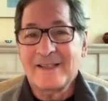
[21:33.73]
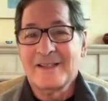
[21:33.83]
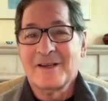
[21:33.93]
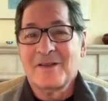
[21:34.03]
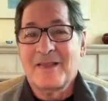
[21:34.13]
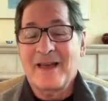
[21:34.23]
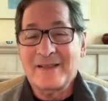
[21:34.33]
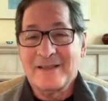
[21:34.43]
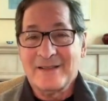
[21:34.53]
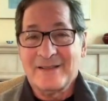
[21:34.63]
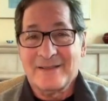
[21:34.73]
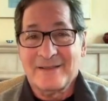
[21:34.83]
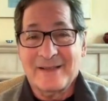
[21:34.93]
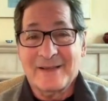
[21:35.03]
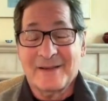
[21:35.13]
So that's
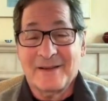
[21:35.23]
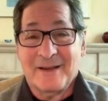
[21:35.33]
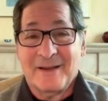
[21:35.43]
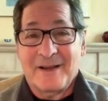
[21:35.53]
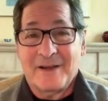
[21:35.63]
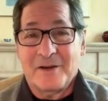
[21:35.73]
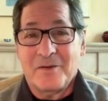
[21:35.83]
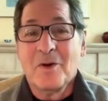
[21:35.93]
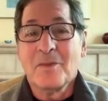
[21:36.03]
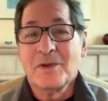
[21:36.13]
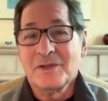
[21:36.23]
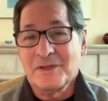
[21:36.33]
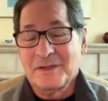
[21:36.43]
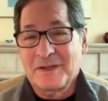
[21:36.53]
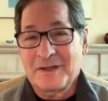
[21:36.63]
an enormous